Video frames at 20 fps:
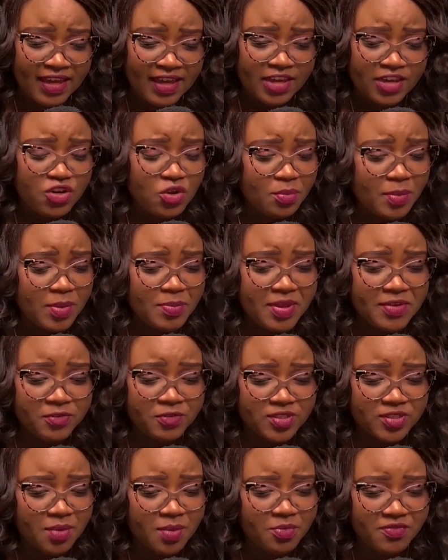You know, maybe
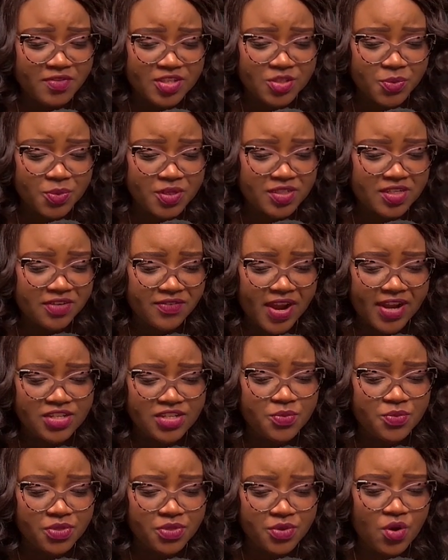for some of us, we're
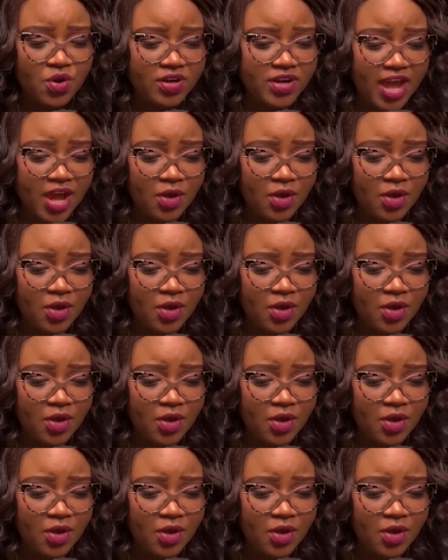interacting with God